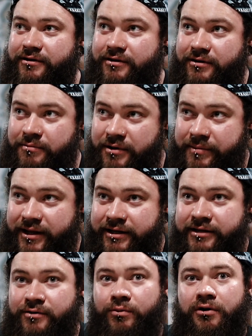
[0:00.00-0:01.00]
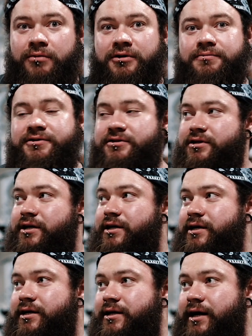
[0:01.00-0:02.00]
mobility, the warm-ups
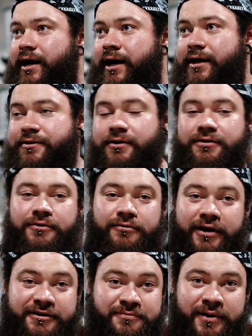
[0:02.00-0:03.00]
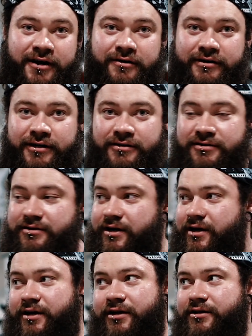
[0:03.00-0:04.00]
and the rest periods,
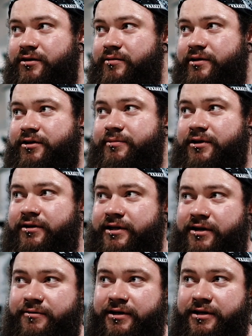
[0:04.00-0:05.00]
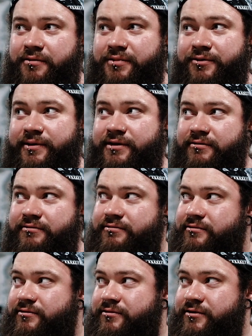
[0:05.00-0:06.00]
you'll be looking anywhere between
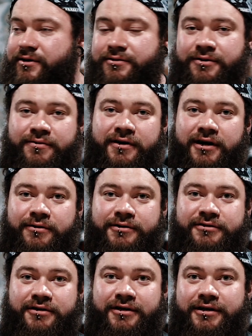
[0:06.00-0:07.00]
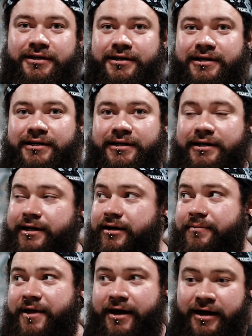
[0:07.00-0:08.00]
2 to 3 hours.
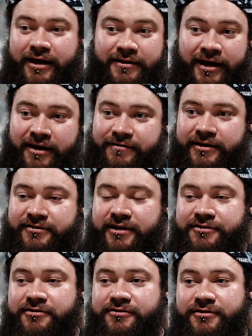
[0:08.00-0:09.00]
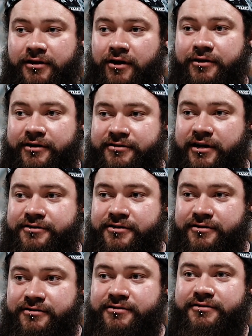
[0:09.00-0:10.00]
The heavier sessions, the longer
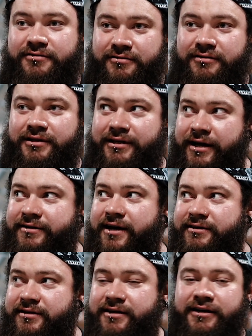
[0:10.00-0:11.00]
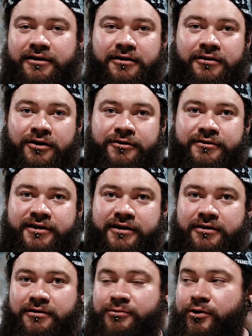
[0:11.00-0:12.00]
sessions, they tend to take a lot longer and take
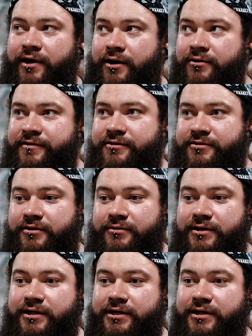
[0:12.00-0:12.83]
a lot more out of you, so